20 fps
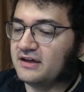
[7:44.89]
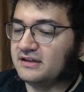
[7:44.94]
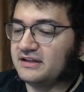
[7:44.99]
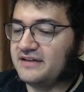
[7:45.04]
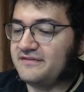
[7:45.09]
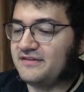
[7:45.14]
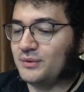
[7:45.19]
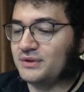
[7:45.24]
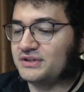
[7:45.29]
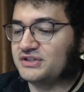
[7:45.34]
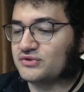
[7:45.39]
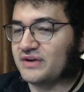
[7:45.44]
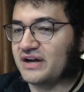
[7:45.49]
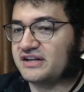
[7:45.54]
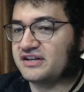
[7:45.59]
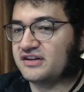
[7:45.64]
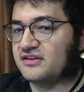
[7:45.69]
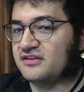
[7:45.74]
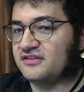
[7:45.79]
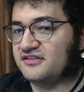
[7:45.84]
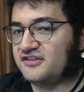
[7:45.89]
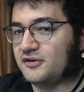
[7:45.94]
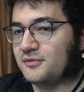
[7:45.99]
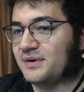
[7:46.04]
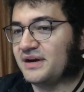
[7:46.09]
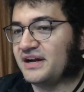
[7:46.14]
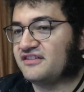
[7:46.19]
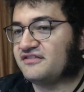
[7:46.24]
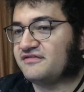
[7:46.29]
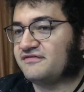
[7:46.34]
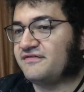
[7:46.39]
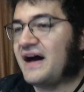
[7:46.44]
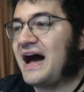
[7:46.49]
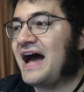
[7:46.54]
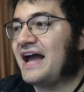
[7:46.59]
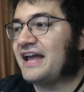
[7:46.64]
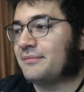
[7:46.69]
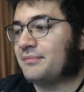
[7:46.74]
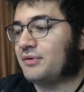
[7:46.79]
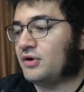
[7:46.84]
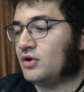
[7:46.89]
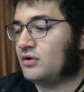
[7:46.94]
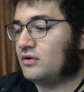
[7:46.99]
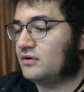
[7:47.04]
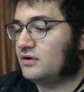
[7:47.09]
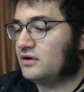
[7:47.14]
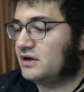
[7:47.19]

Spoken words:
living with direct-to-consumer is viable.